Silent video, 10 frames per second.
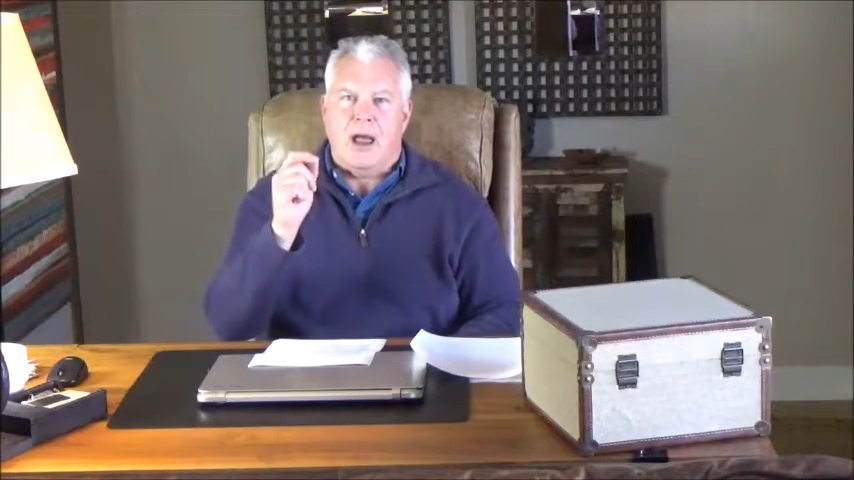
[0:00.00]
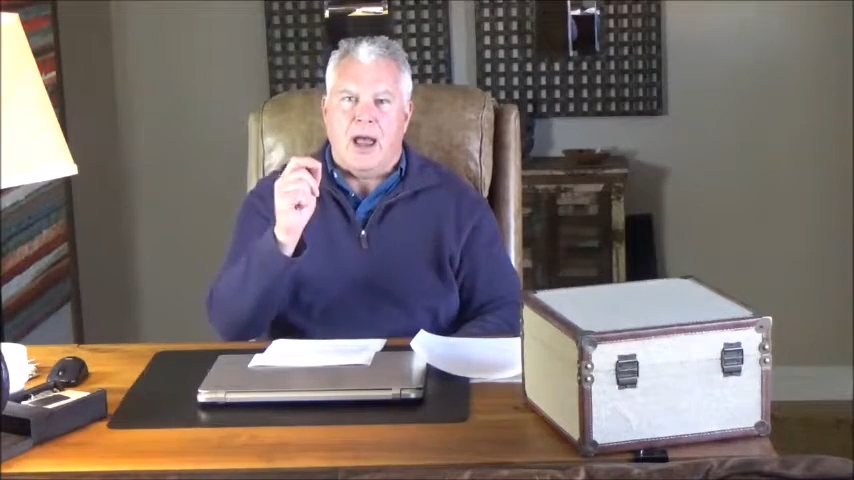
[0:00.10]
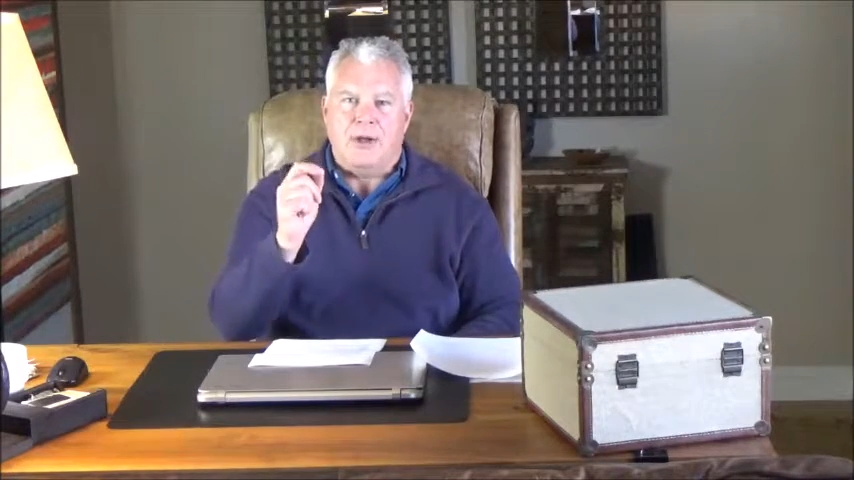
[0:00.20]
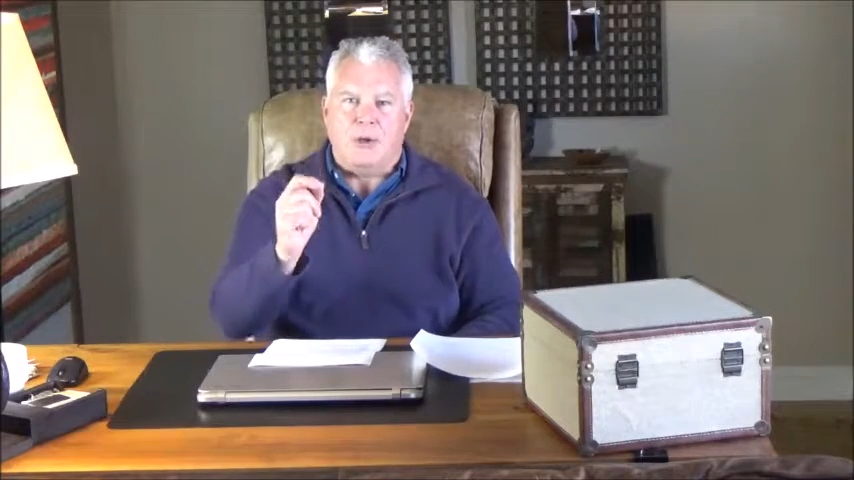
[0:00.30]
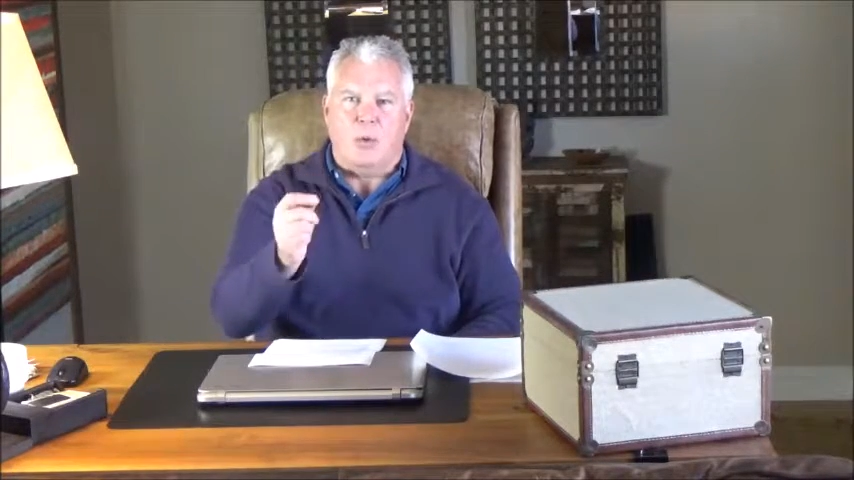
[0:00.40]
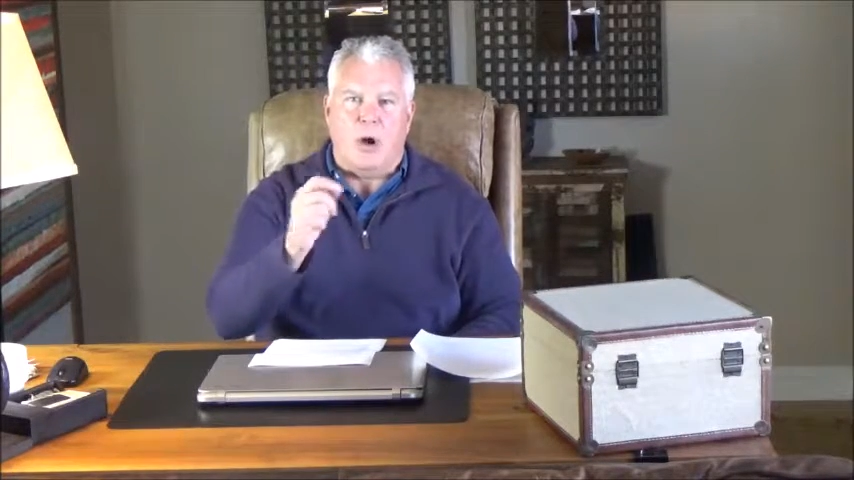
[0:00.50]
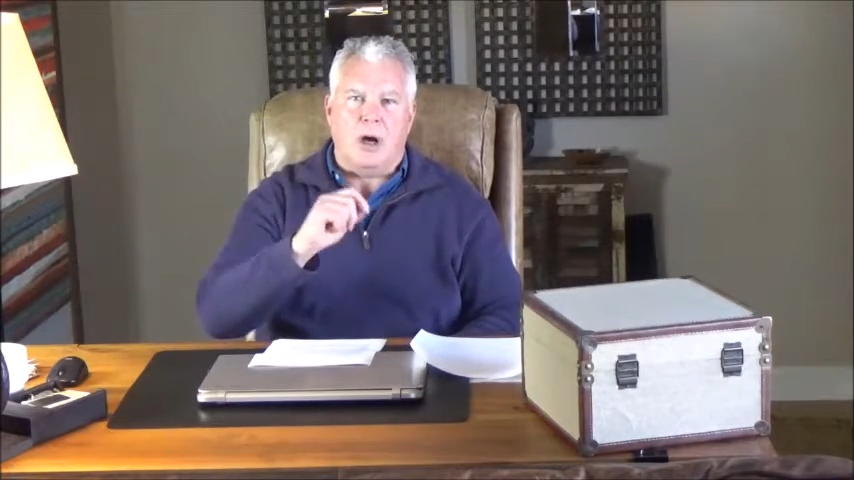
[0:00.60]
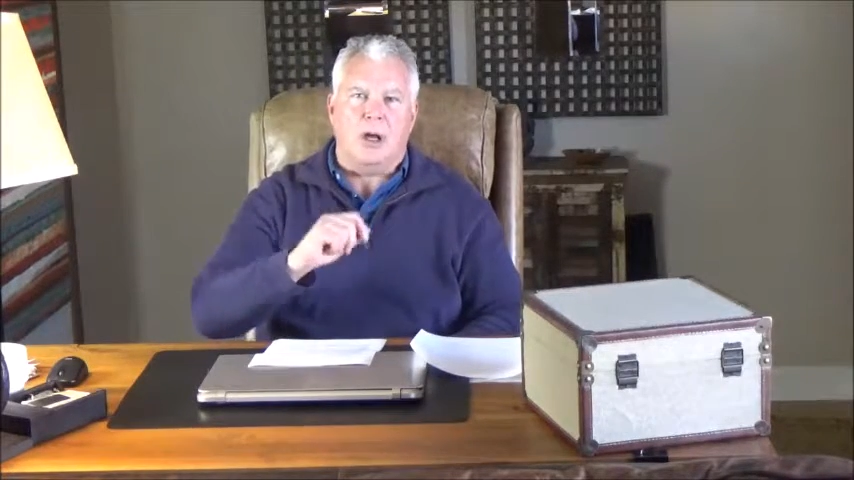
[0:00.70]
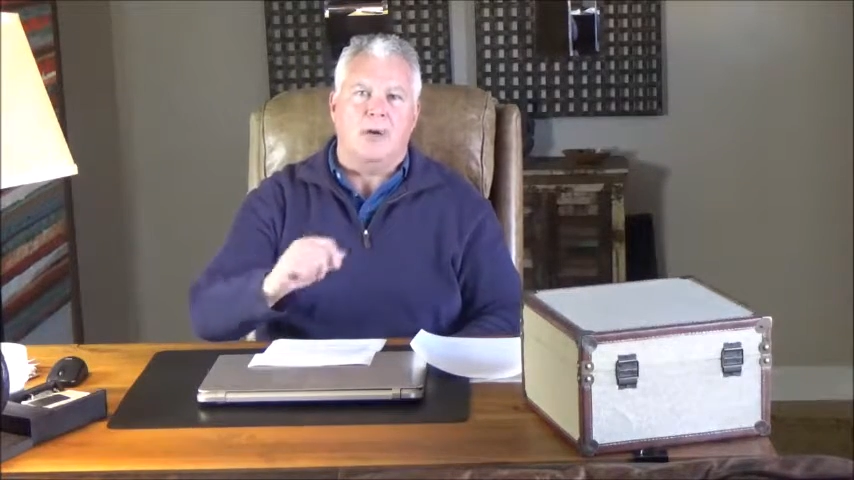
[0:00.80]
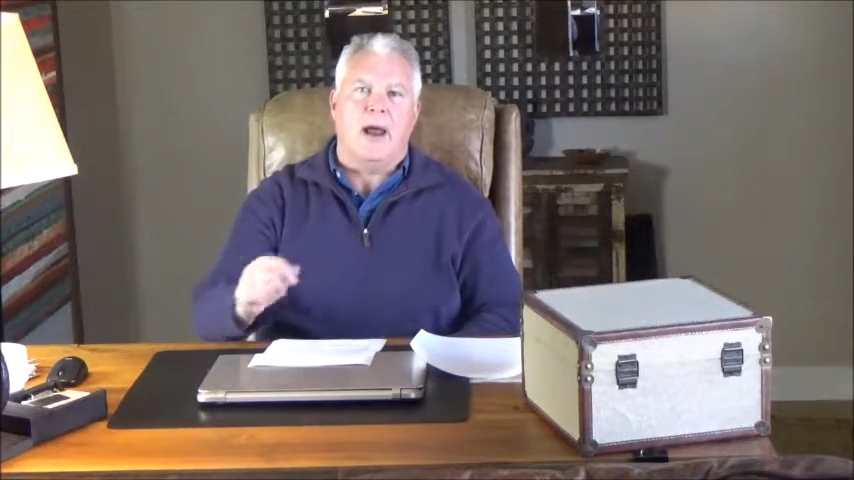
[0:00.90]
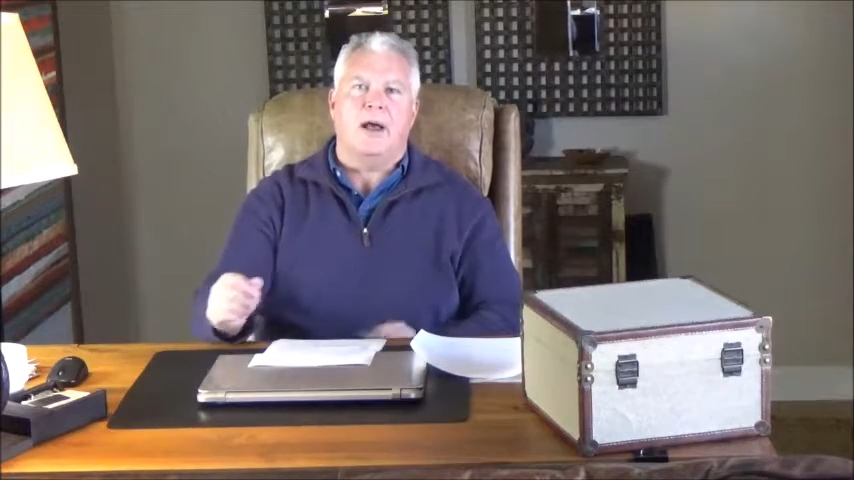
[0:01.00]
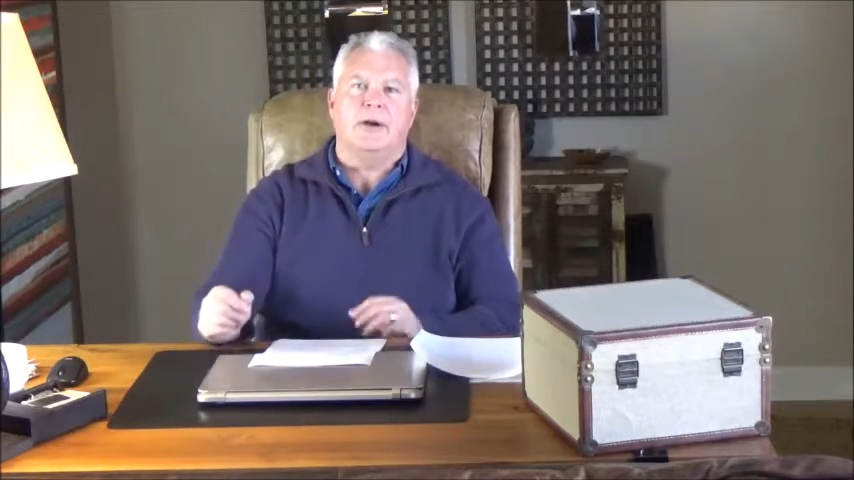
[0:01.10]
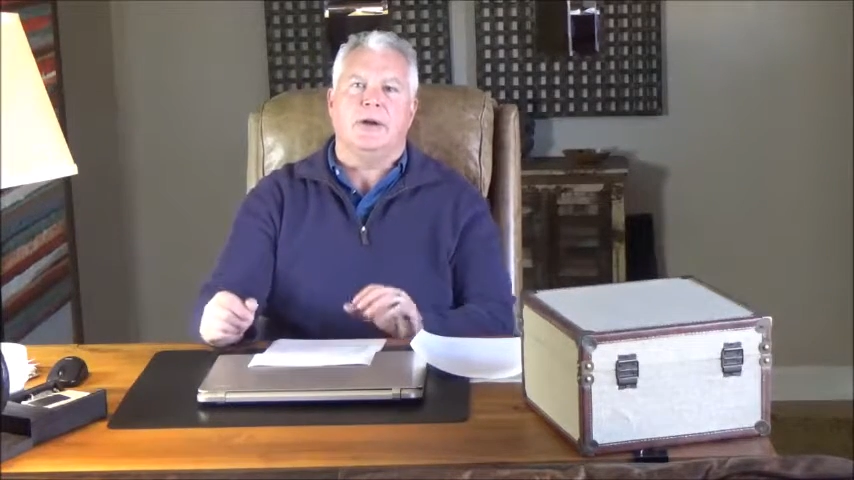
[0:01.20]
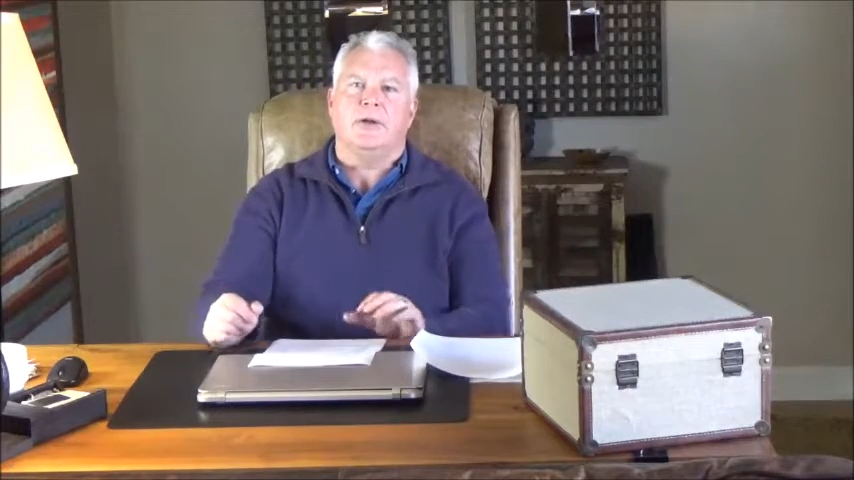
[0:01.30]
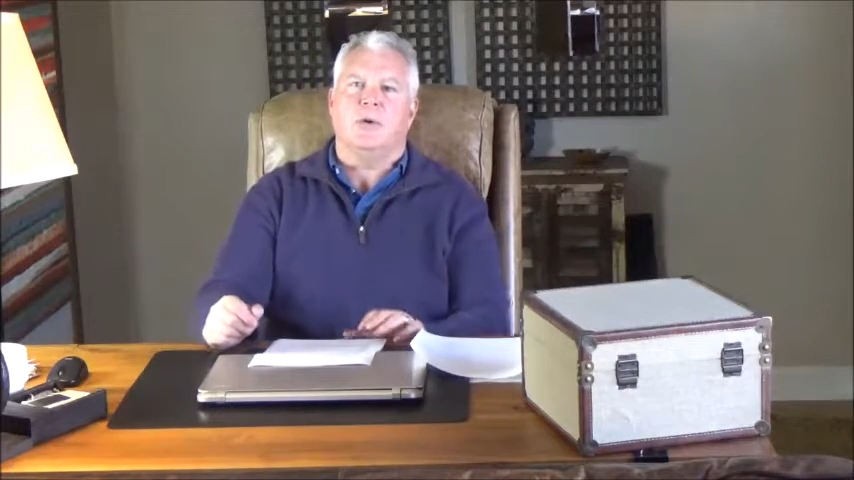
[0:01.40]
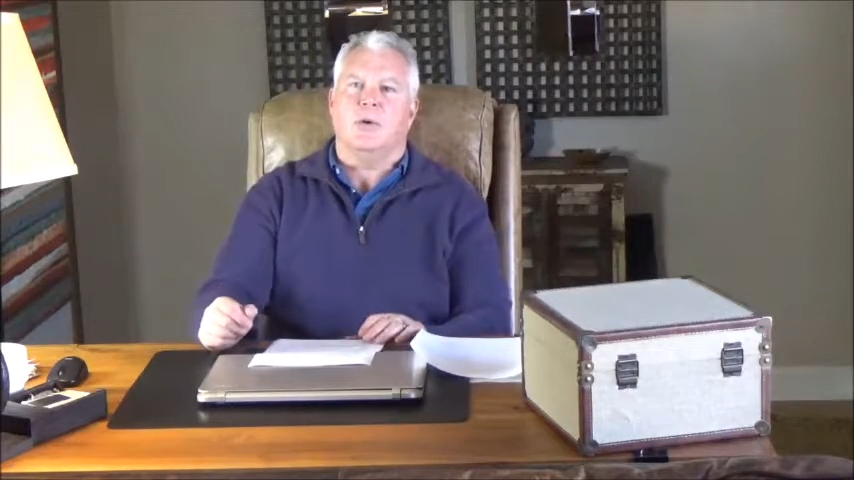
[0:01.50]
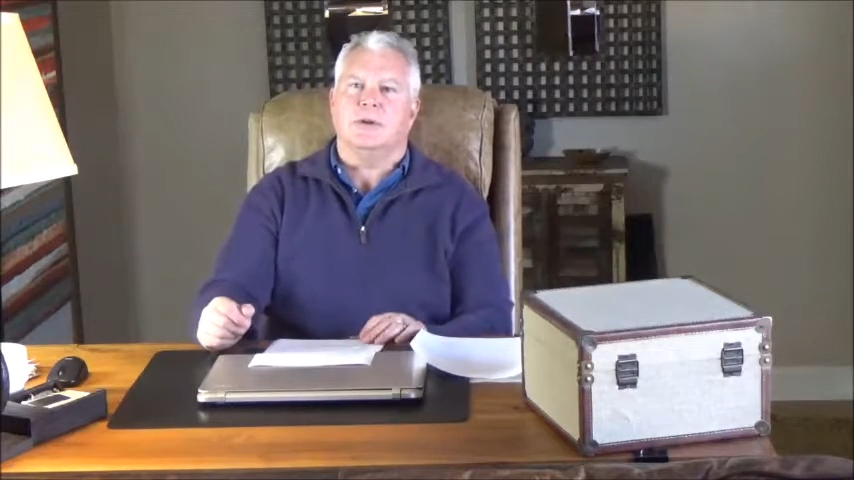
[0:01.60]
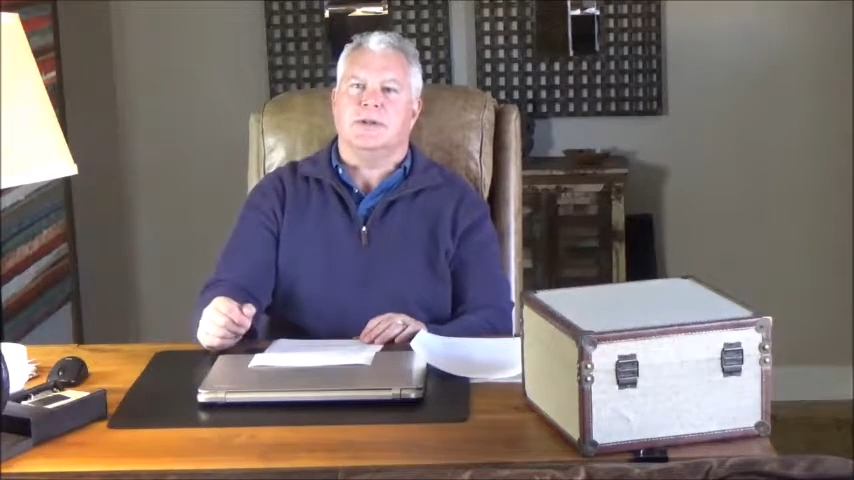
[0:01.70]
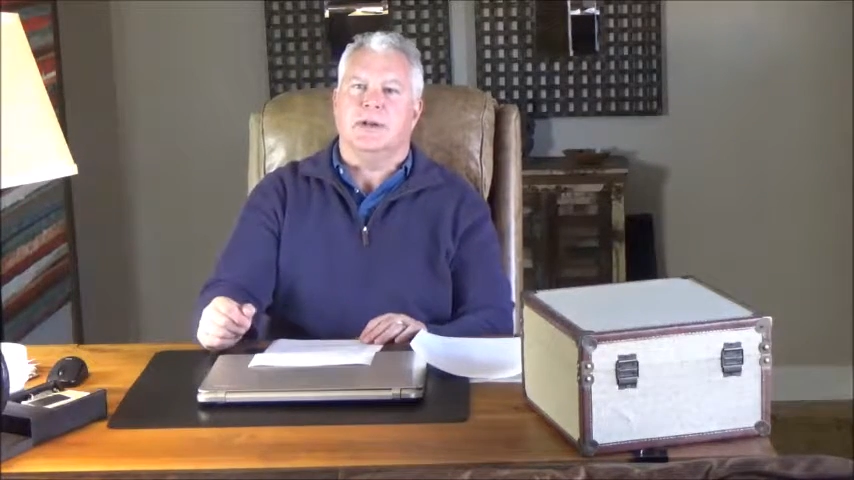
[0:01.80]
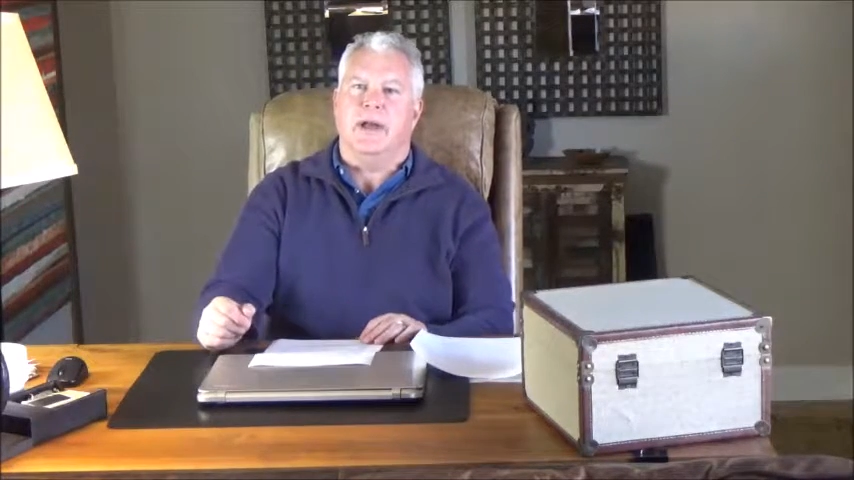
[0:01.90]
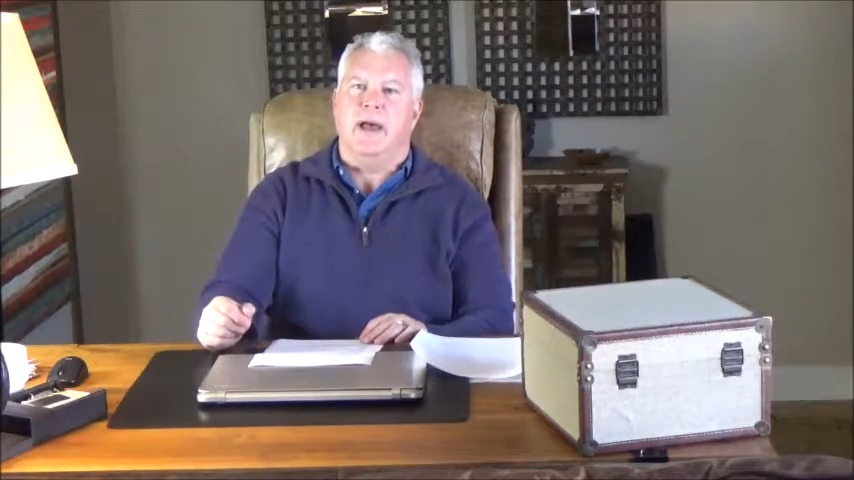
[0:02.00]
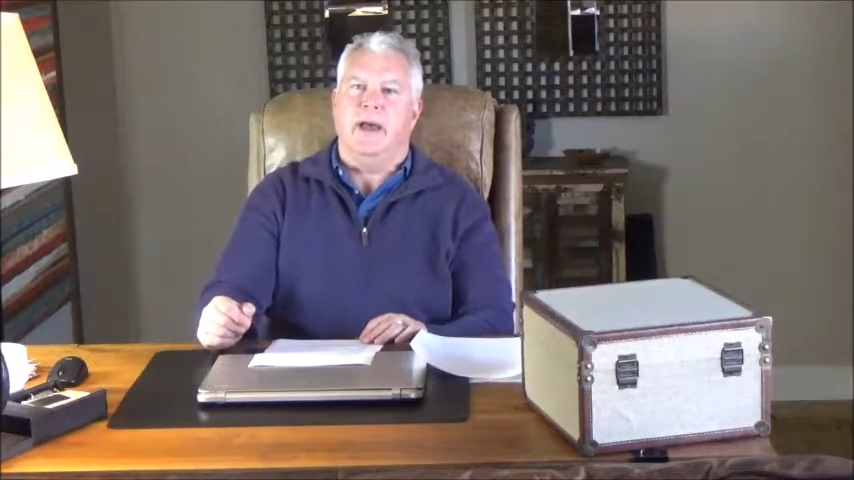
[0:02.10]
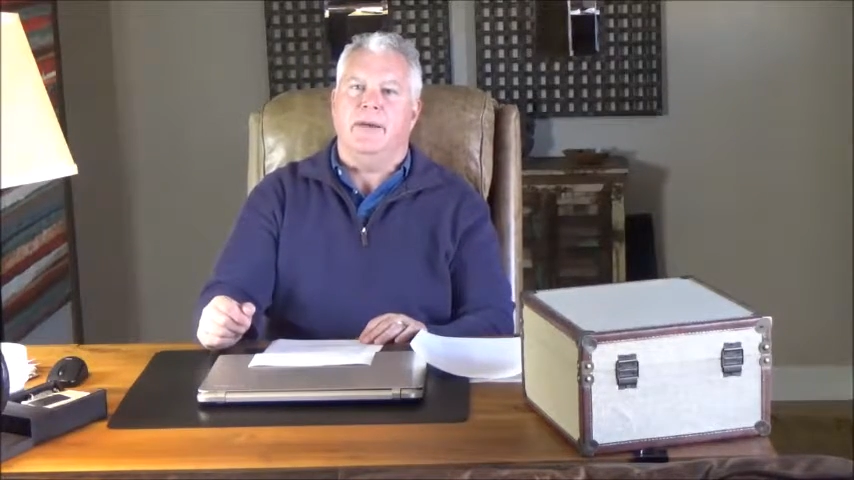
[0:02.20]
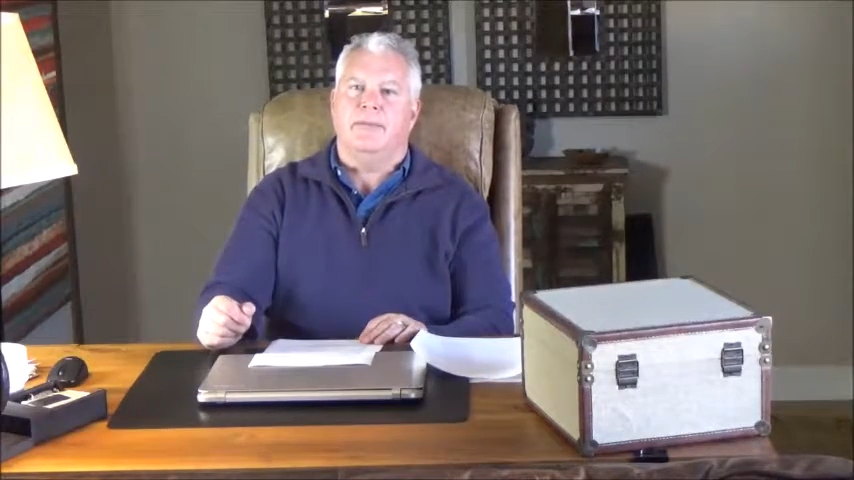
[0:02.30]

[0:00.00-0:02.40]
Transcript: As you're walking around during the course of the day,